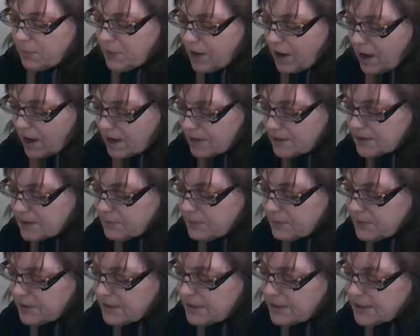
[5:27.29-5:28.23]

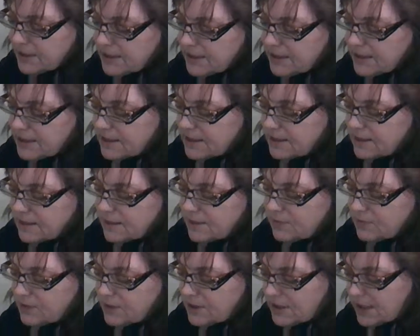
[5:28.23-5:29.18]
possible existence
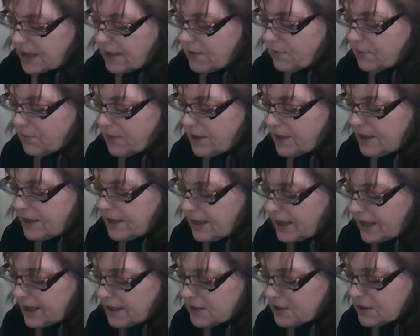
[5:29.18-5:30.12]
of safe
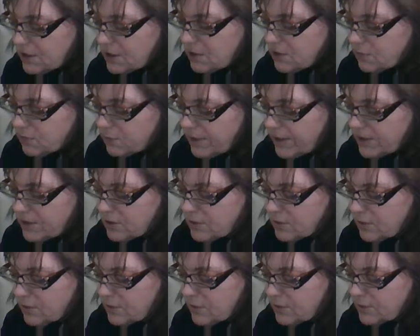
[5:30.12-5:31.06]
radiation
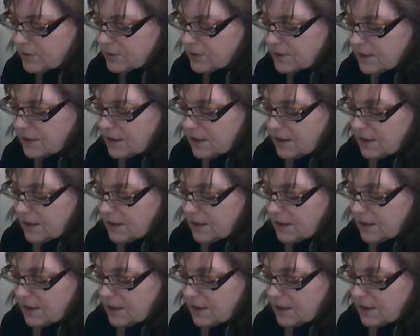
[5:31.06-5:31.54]
thresholds.